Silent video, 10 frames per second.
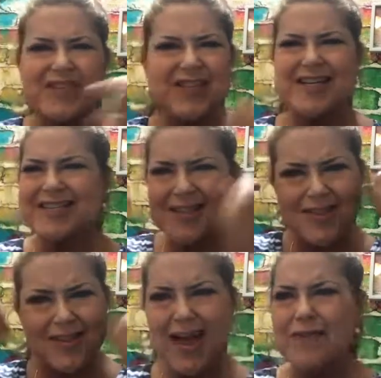Jesus
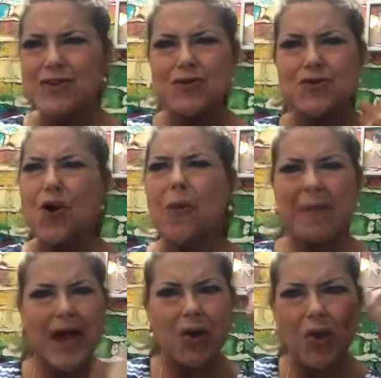loves us no
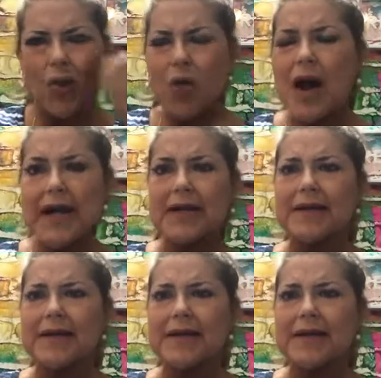matter what.